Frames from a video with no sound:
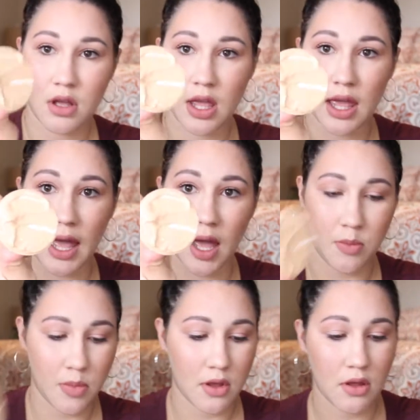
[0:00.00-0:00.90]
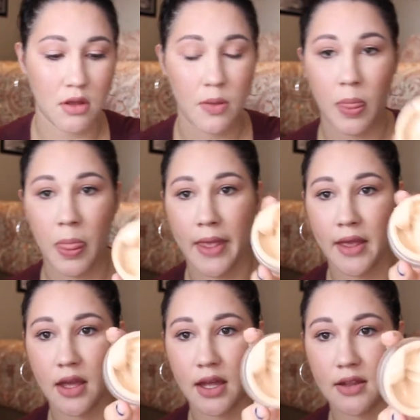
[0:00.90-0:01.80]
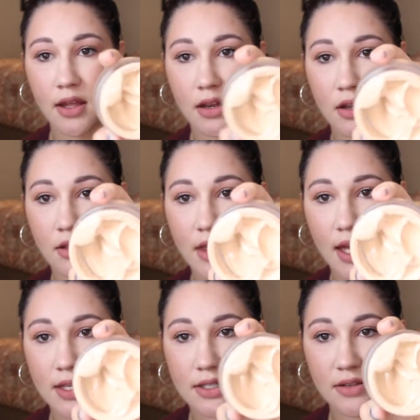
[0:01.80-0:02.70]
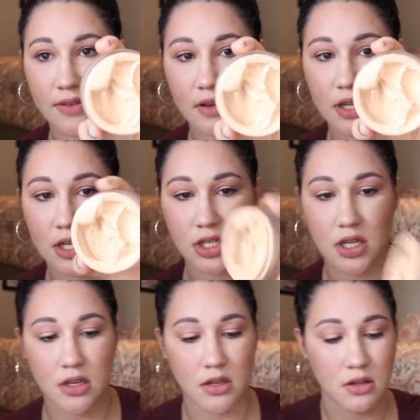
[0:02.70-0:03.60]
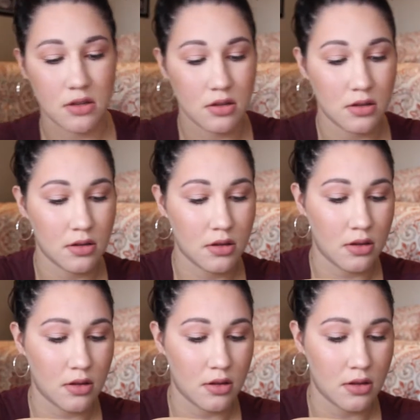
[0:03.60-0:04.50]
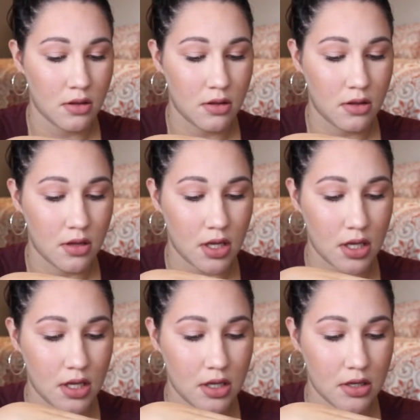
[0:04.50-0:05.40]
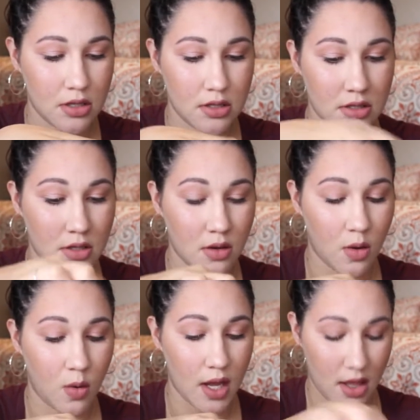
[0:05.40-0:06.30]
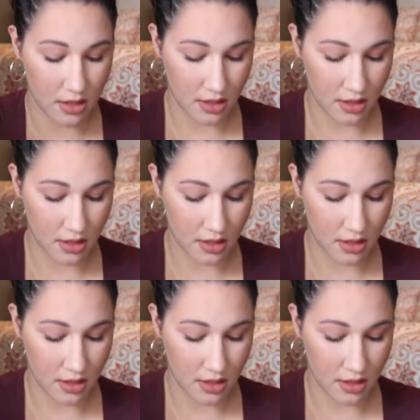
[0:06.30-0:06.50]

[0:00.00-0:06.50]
cap, and then that is the foundation. It is quite